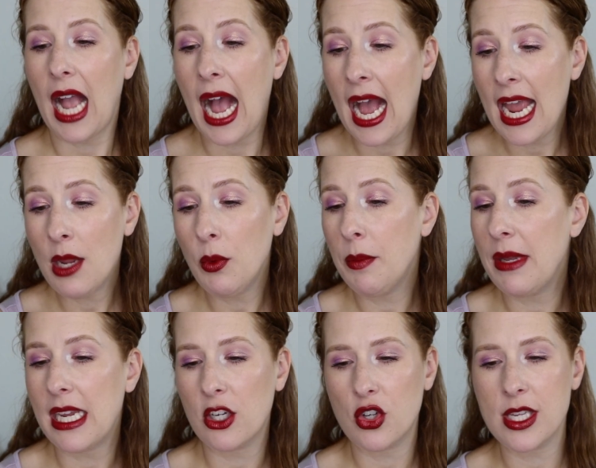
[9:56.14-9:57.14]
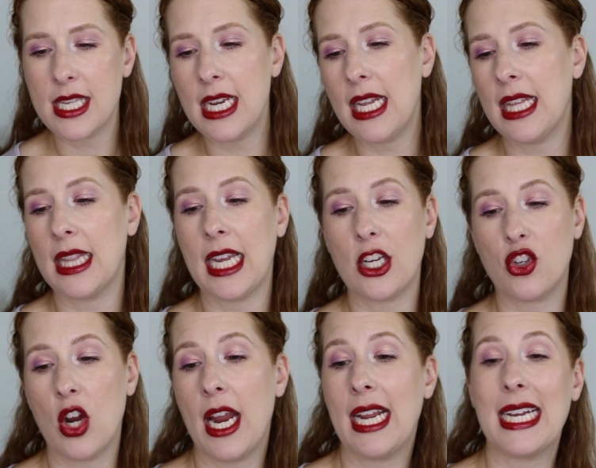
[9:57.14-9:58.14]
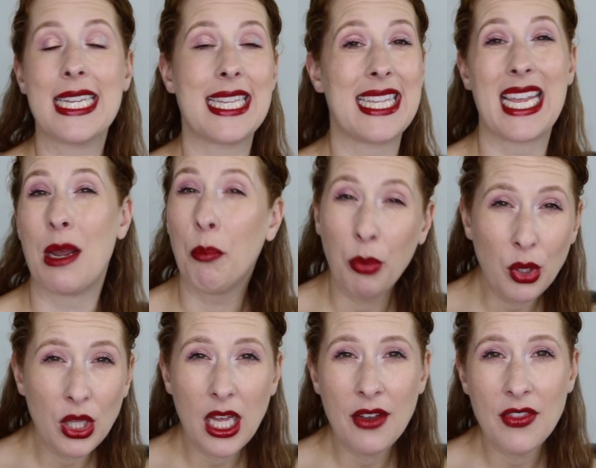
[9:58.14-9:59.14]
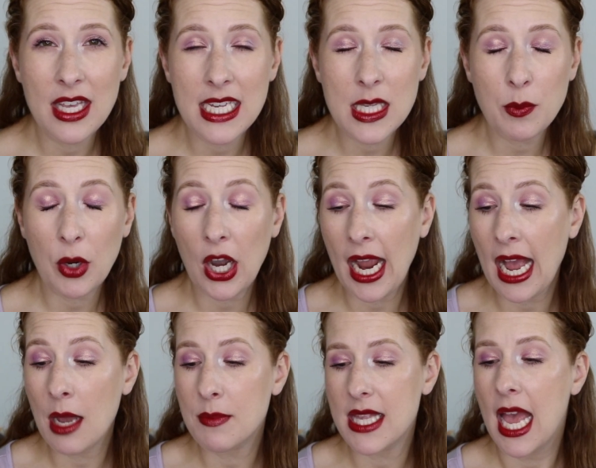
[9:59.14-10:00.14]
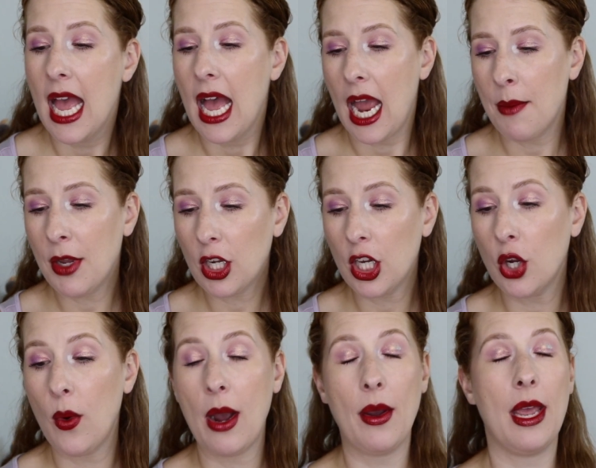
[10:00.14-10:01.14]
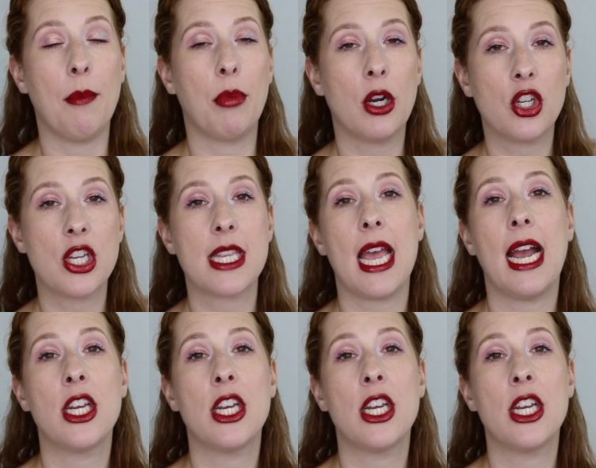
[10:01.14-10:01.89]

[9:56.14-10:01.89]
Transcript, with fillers: I would be interested in like trying a sample of this perhaps. I'm not gonna go out and purchase it.